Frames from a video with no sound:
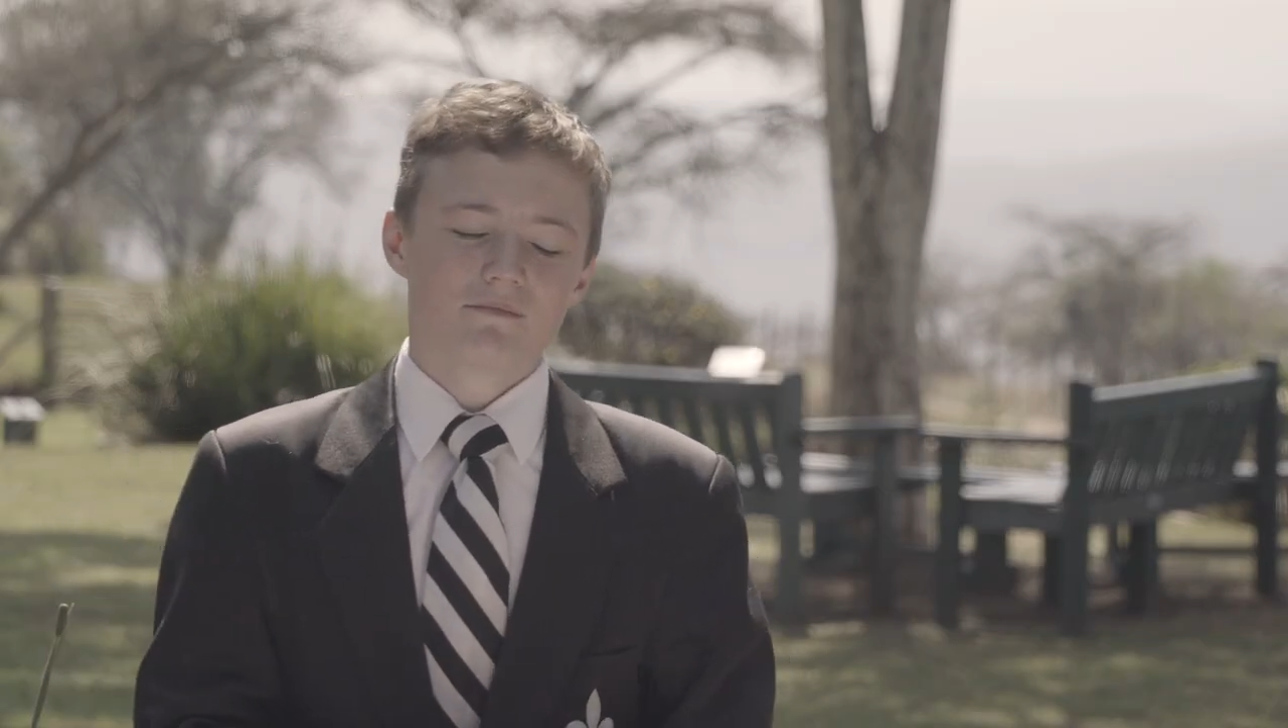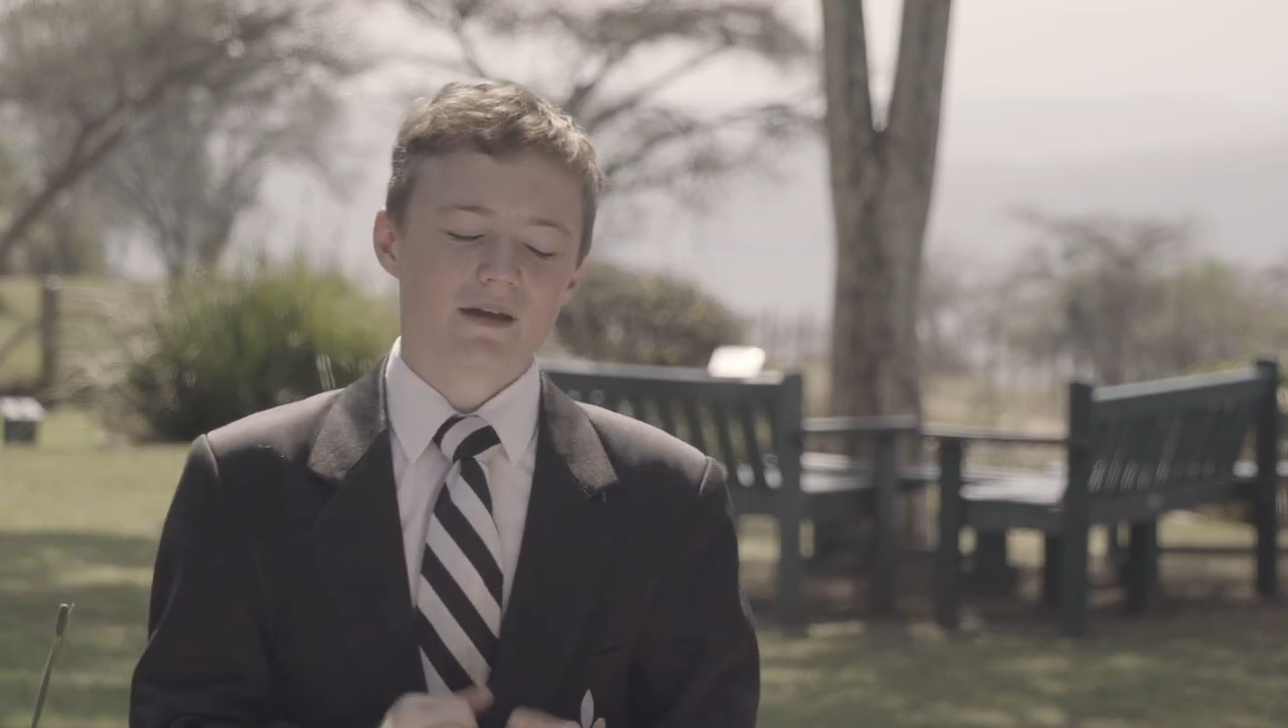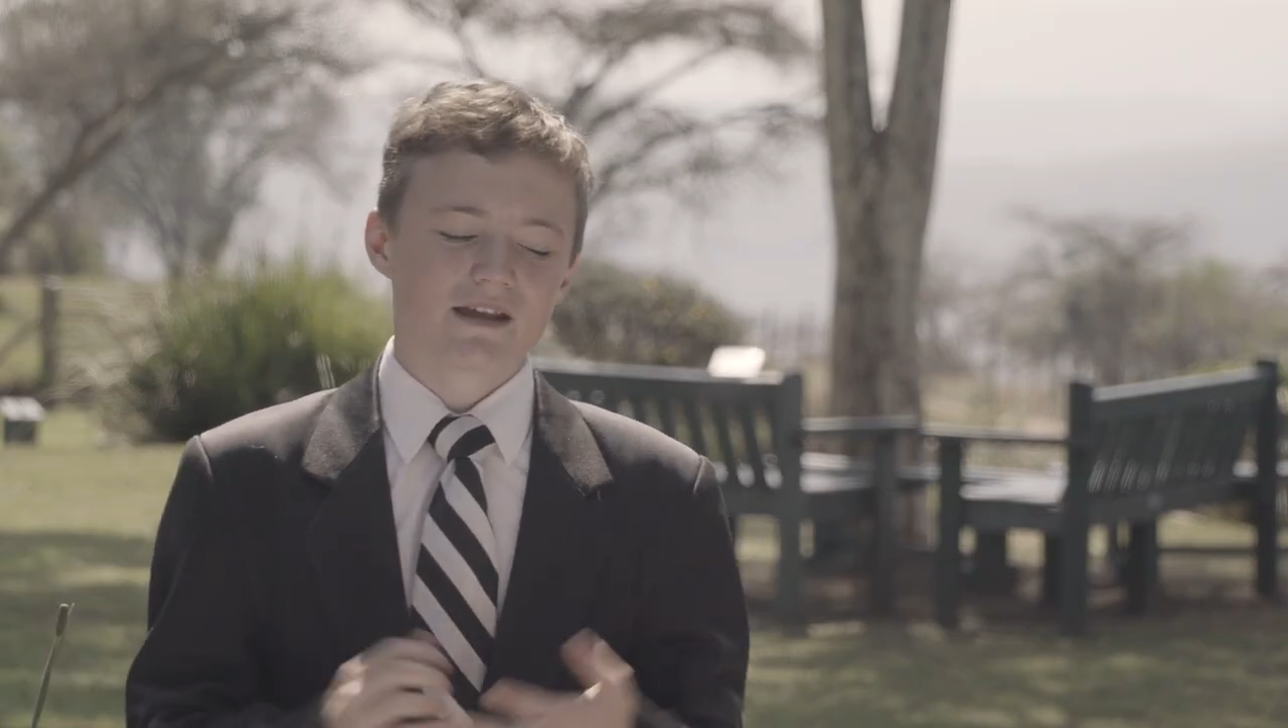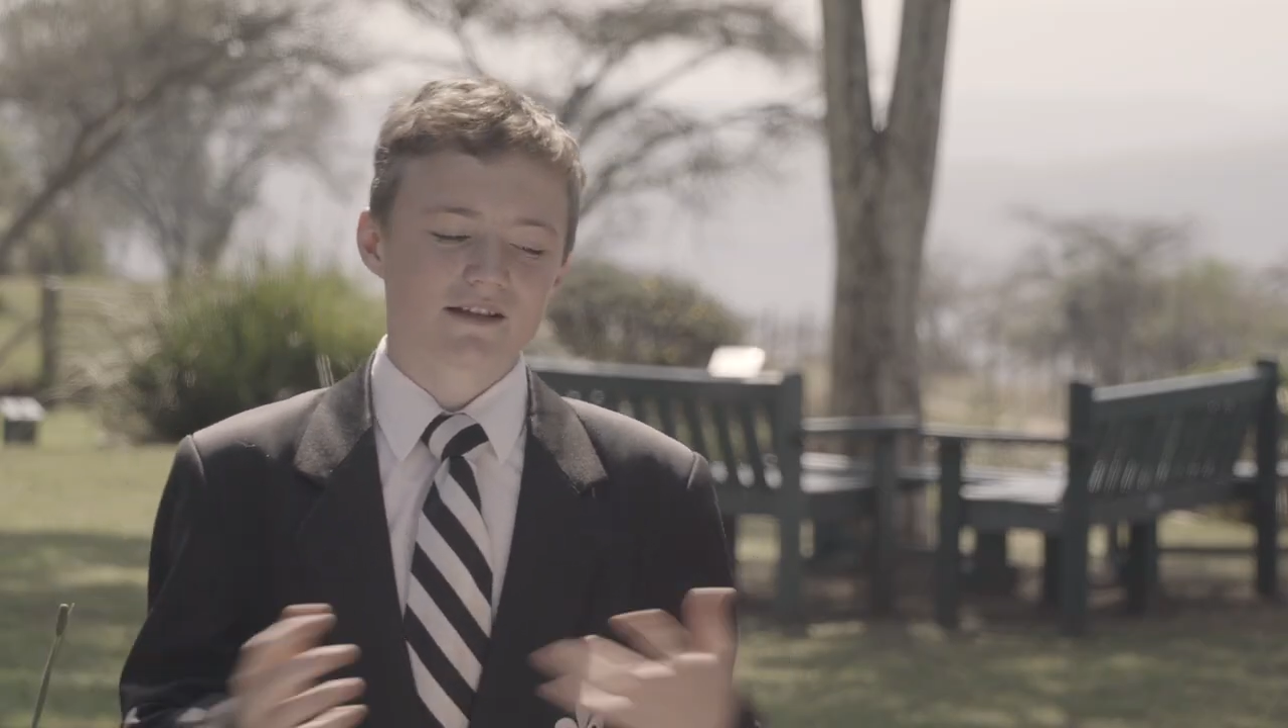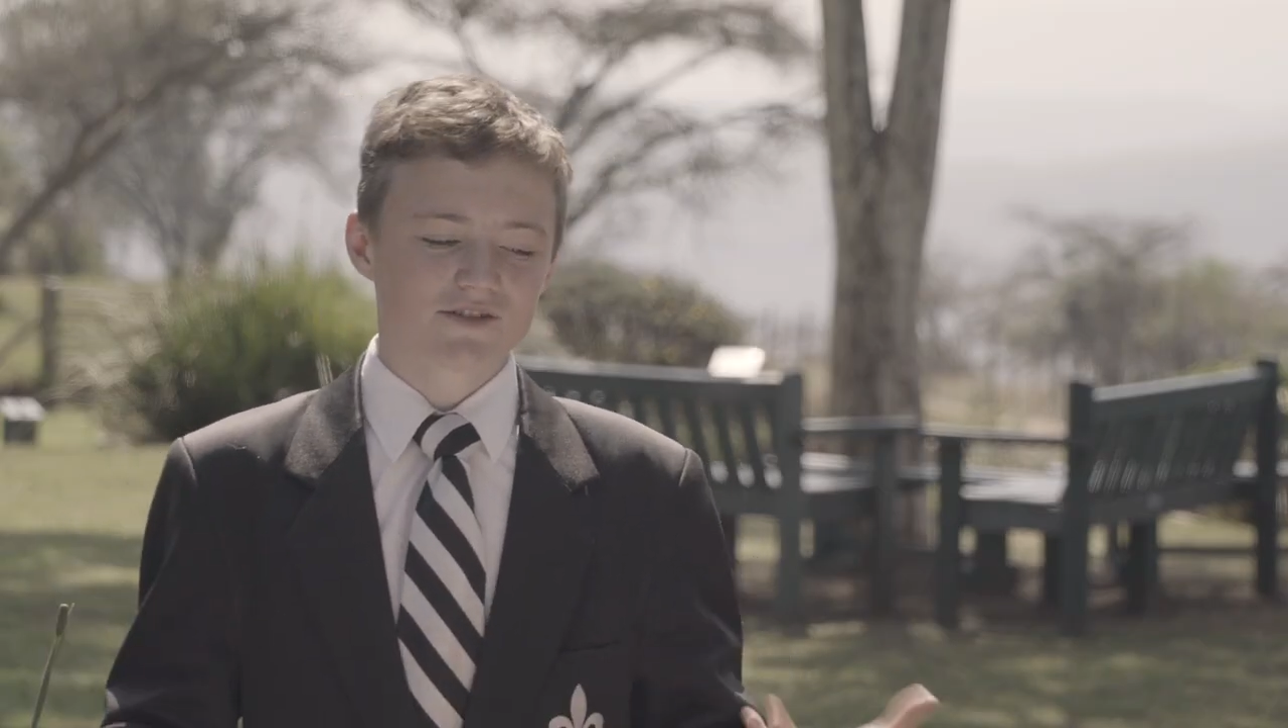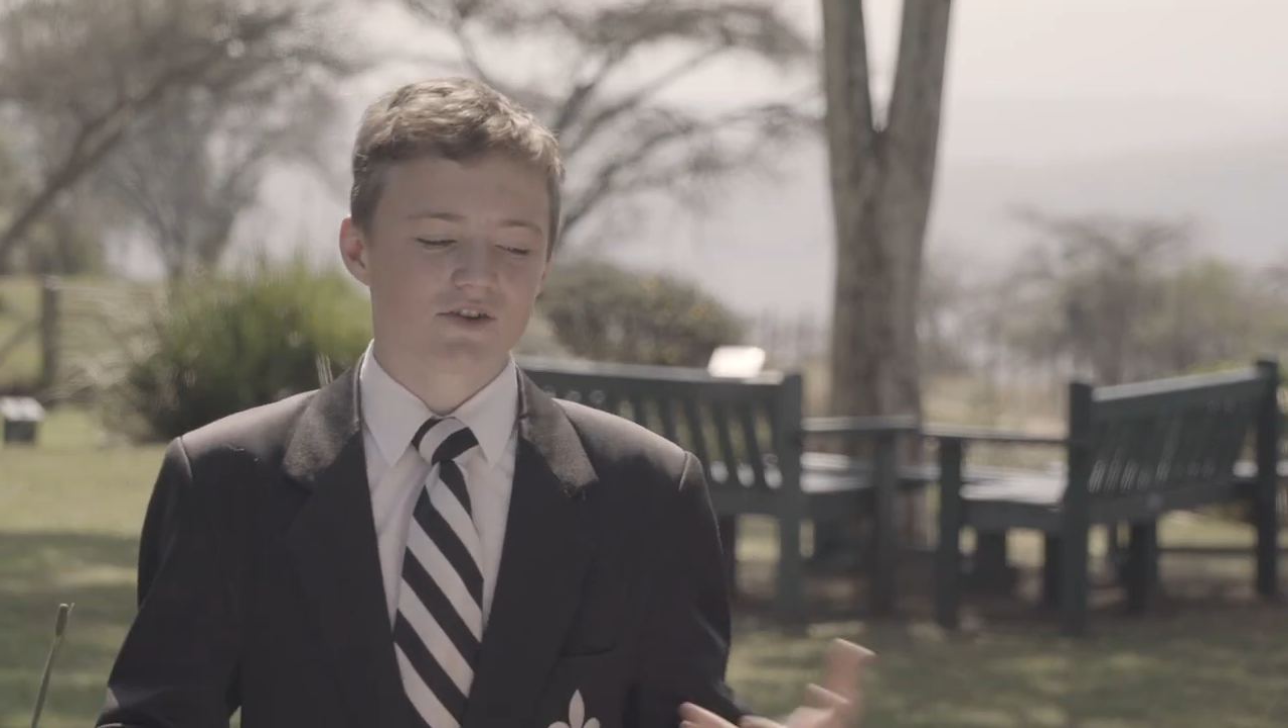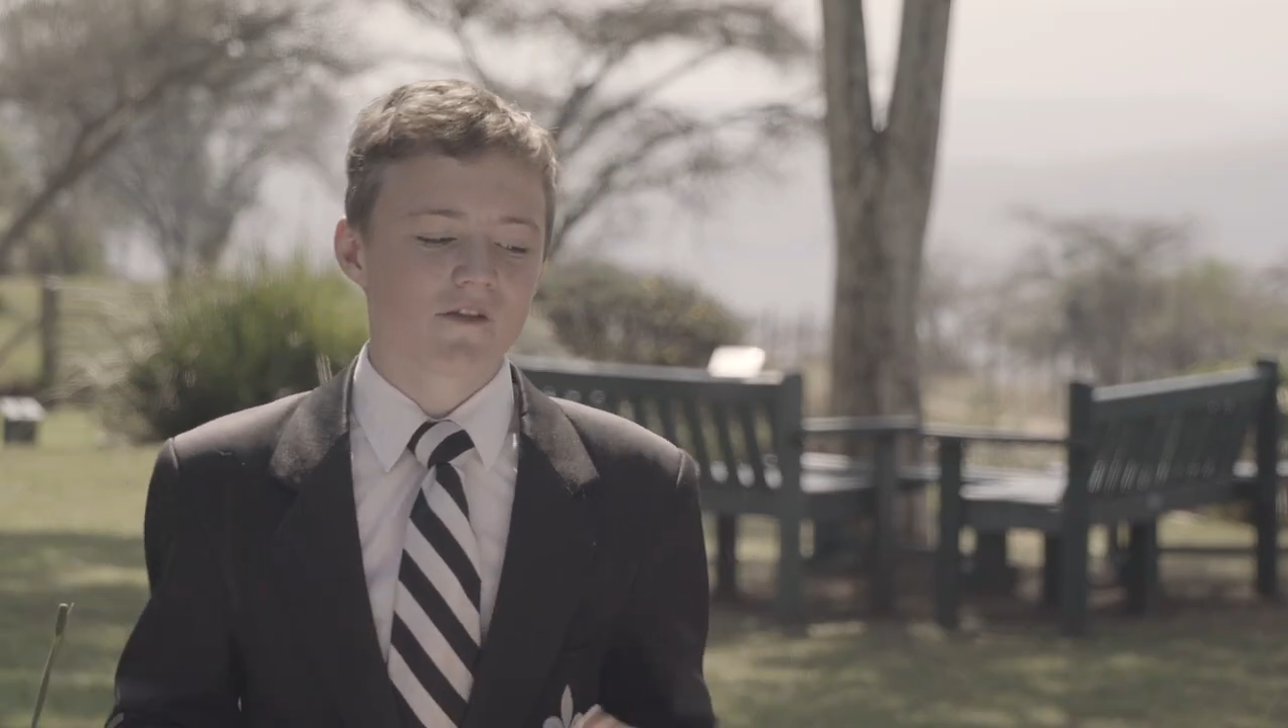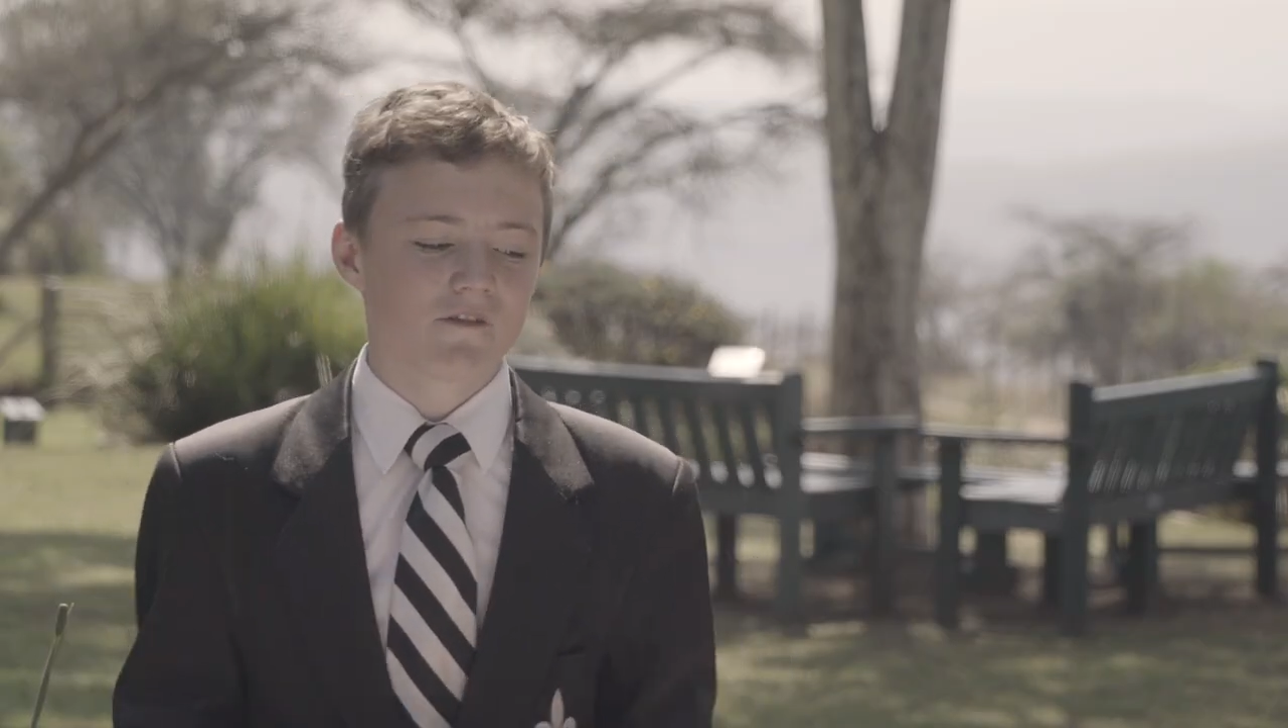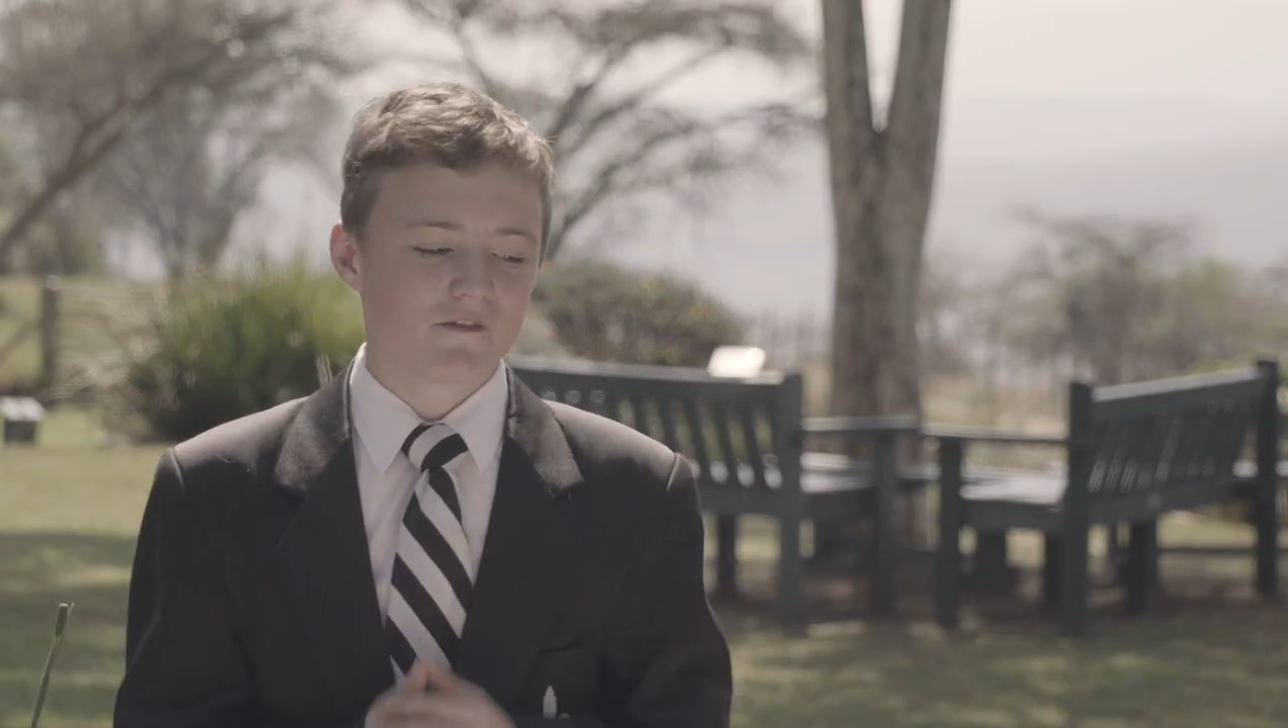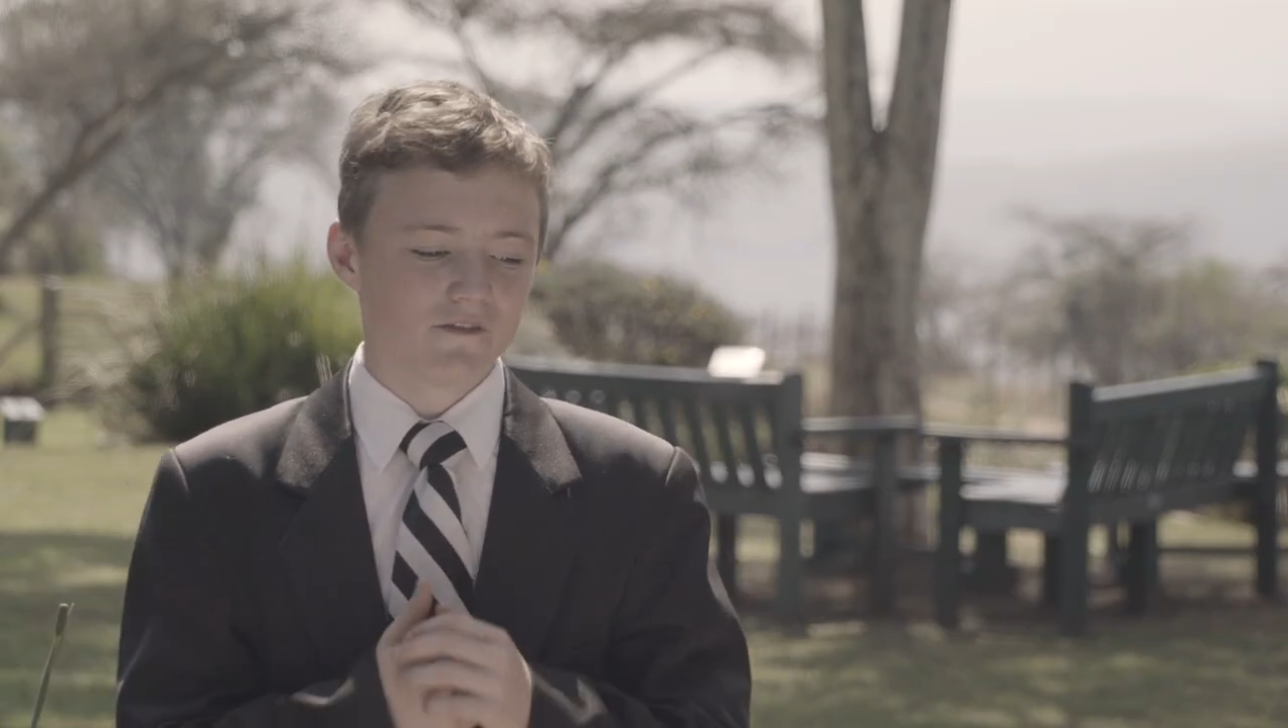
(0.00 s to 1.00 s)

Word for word: make it so that